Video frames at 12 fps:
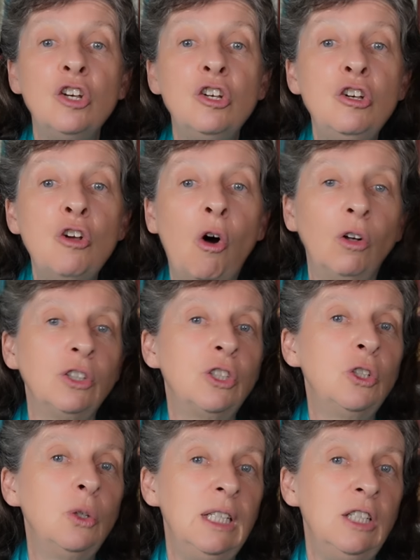not
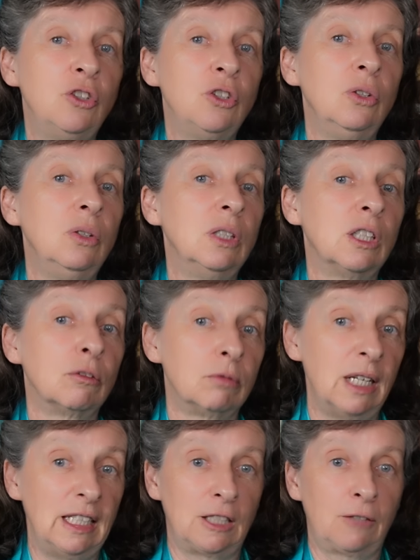to issue the
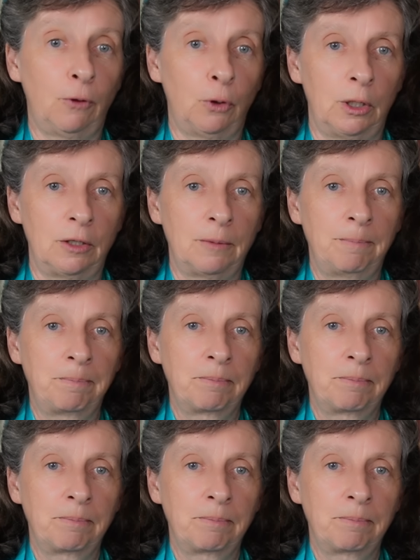writs for it.